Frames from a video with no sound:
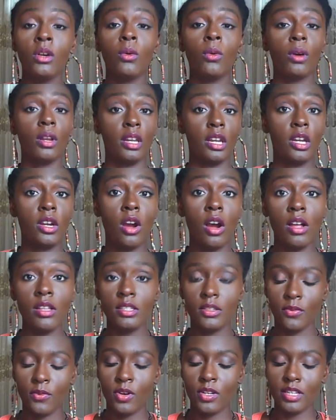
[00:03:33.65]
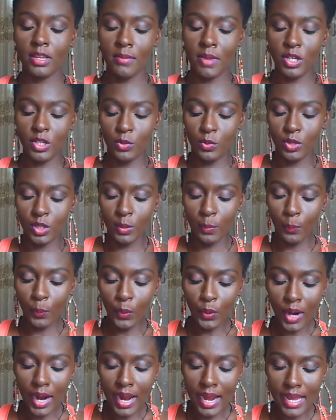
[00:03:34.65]
One of the cons, of course, I mentioned was the
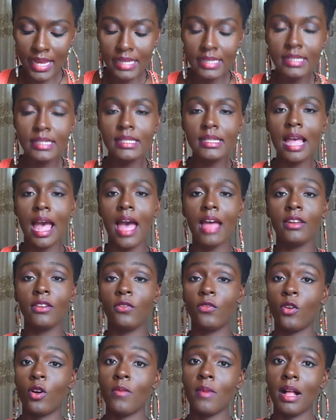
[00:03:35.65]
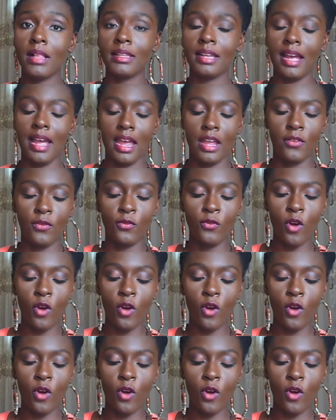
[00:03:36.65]
price and the formaldehyde.